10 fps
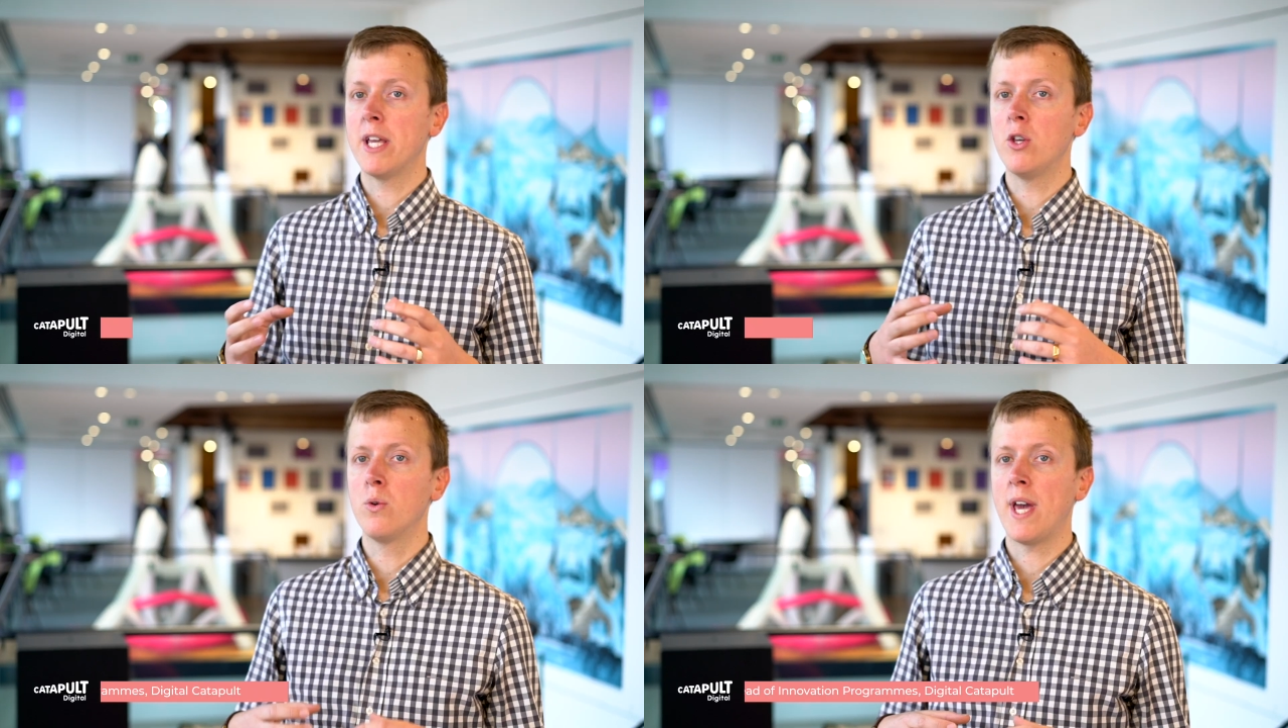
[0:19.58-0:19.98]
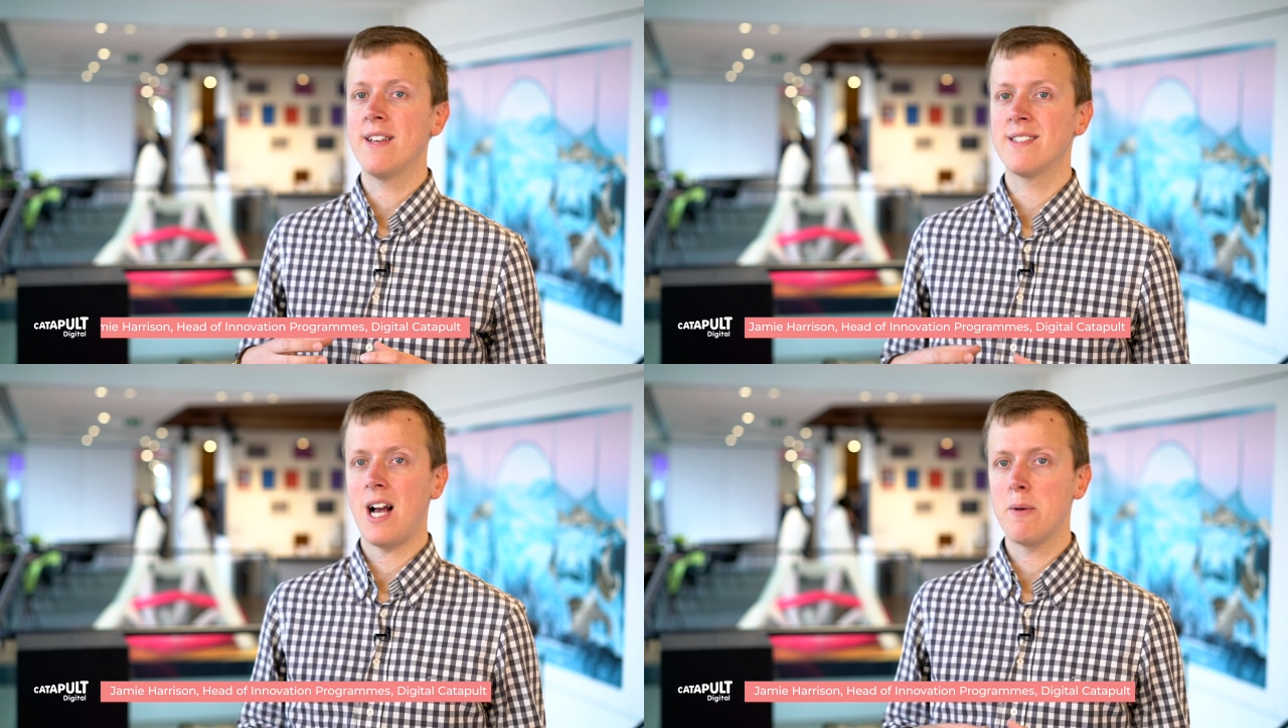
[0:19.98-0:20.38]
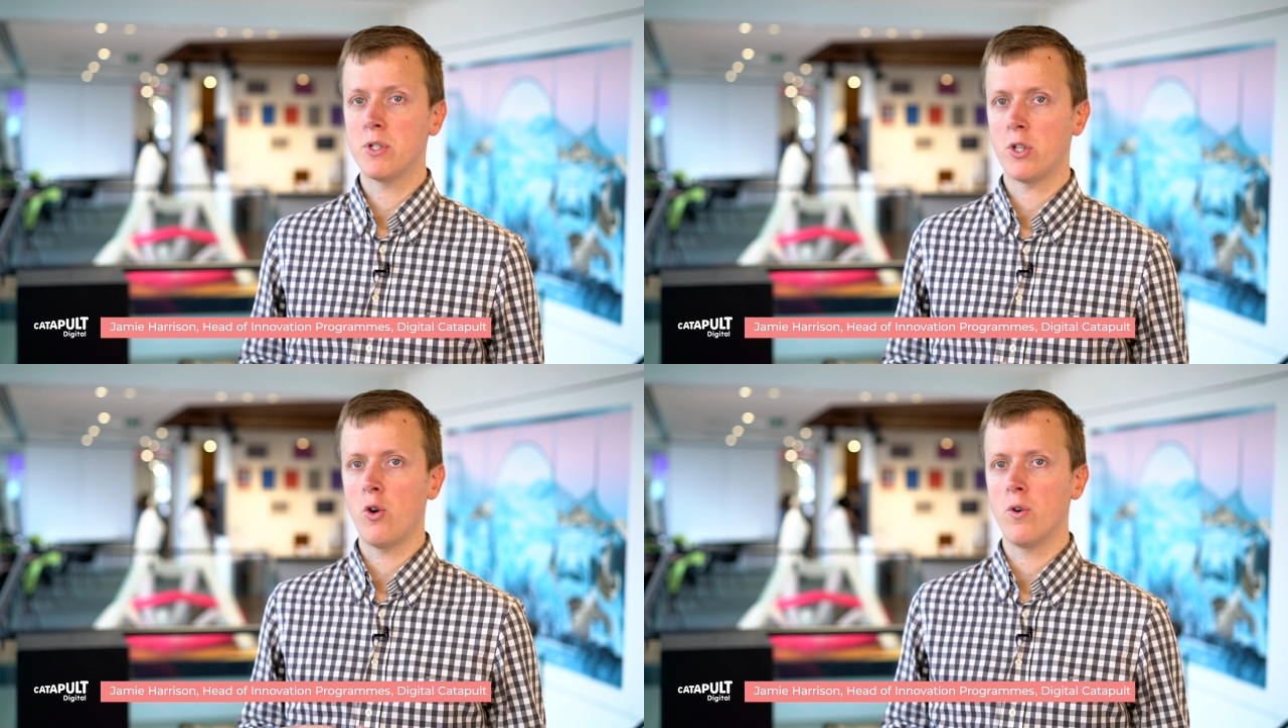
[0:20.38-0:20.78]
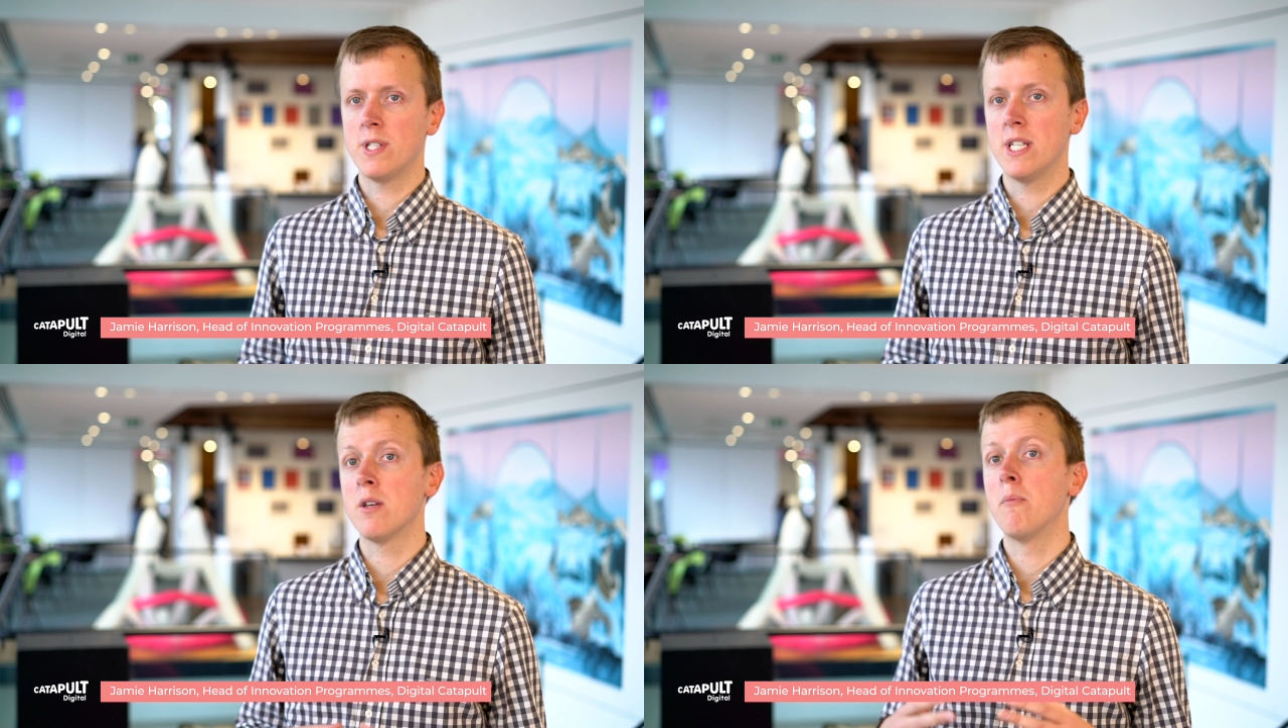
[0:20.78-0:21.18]
make UK
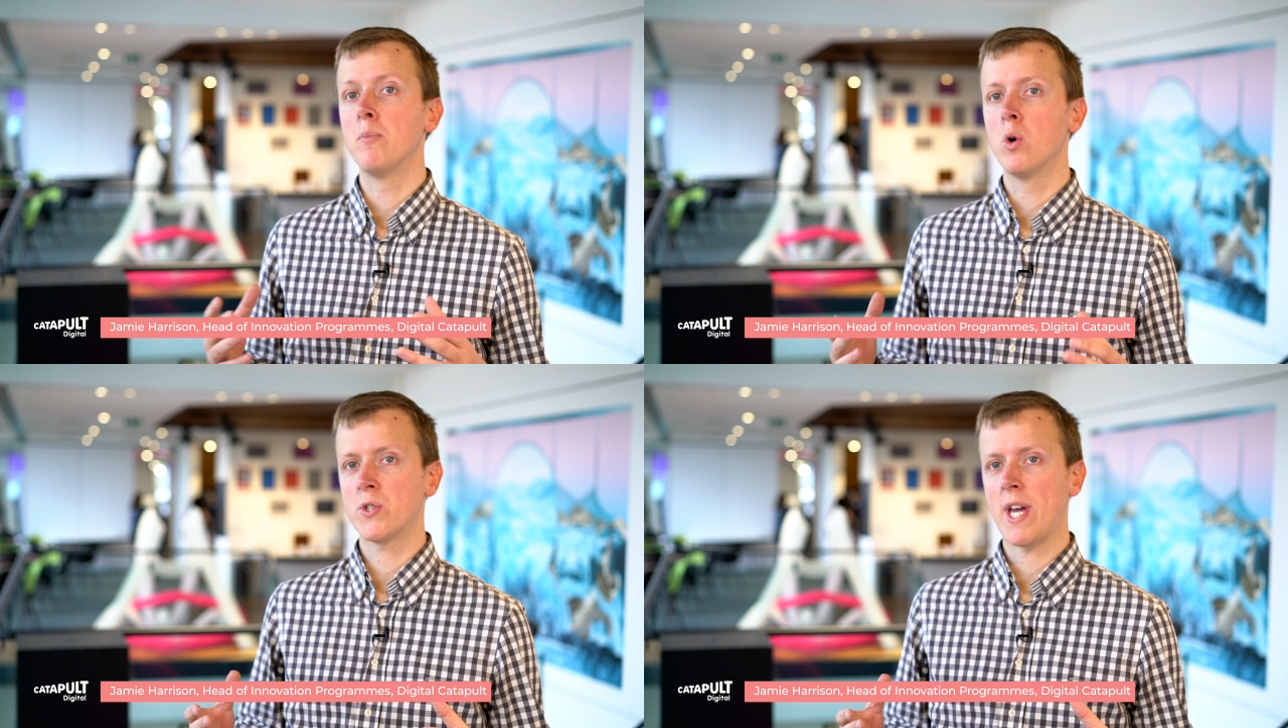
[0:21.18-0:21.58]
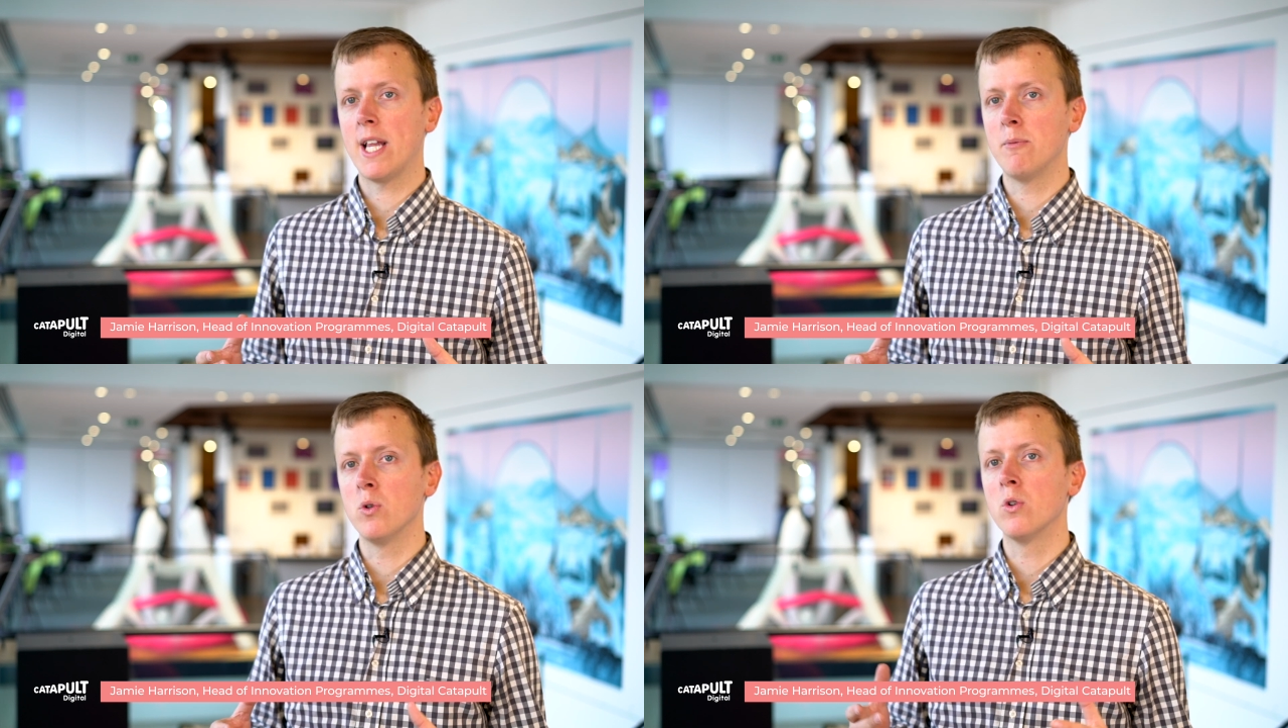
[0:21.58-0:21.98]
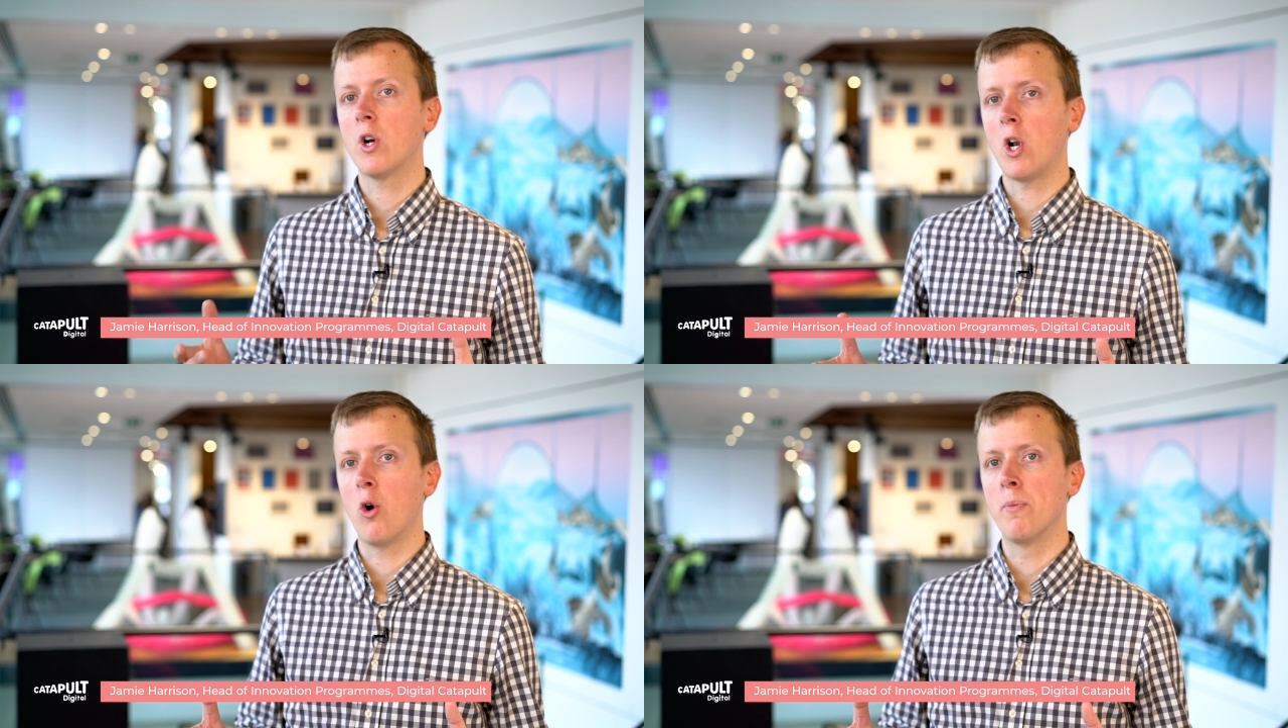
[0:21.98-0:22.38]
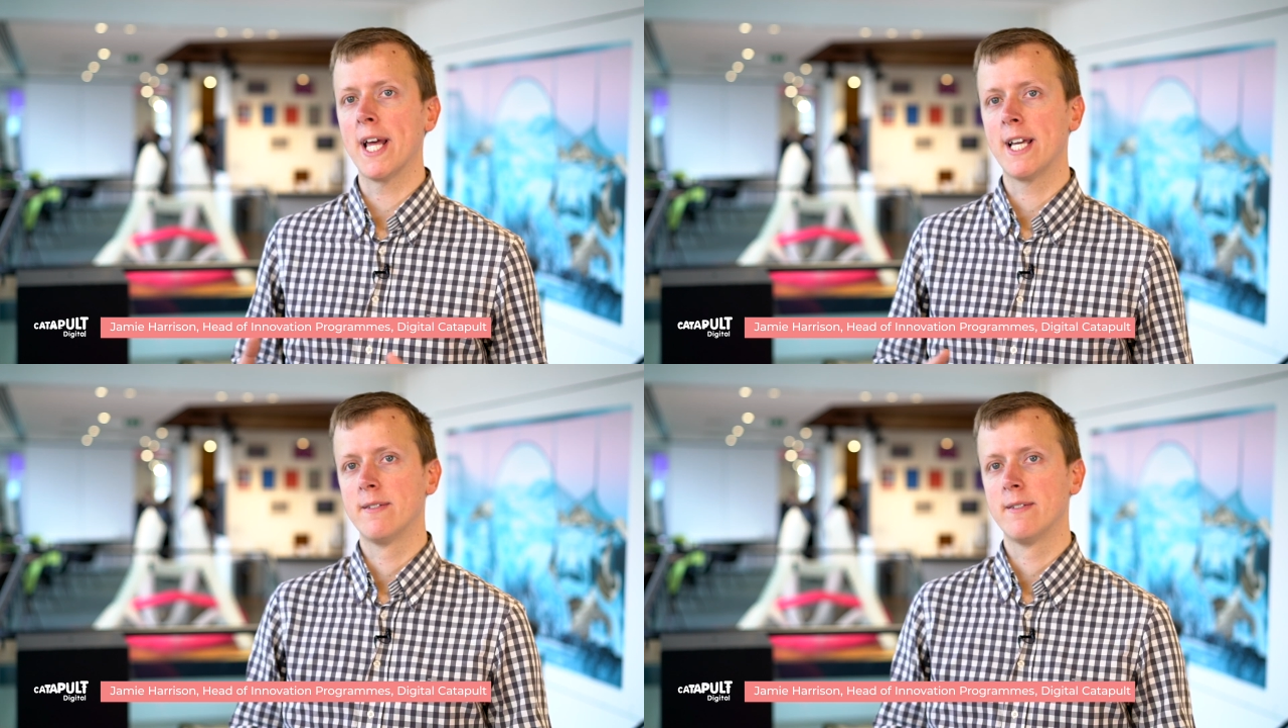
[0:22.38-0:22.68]
cybersecurities more scalable globally.